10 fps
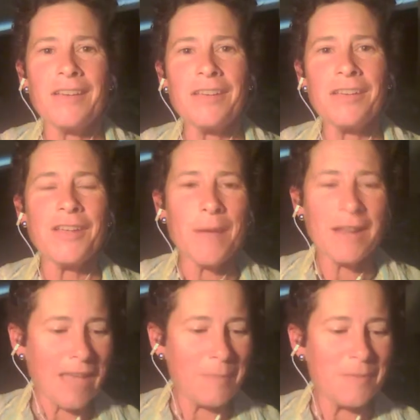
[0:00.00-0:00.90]
if
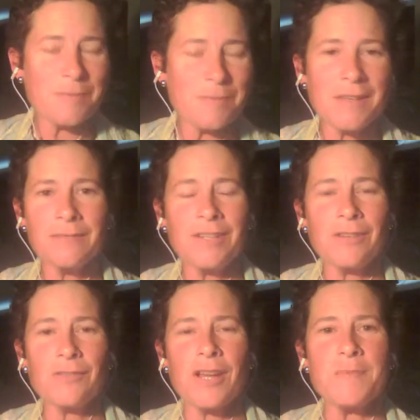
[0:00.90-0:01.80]
anybody happens to be,
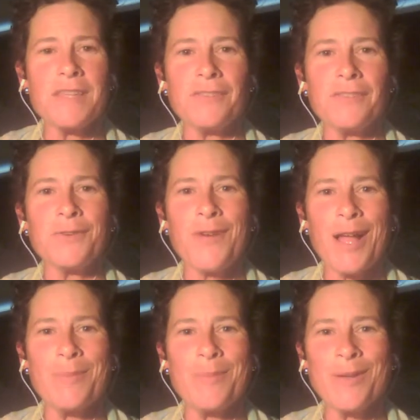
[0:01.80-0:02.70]
traipsing through
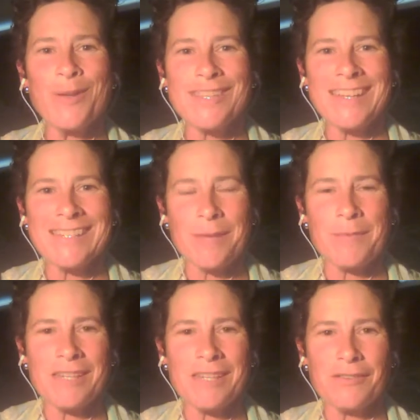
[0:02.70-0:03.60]
Alamosa
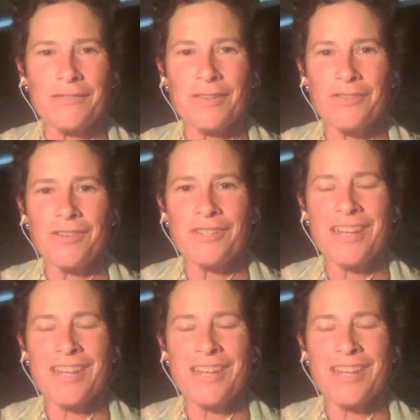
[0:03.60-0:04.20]
anytime in the near future,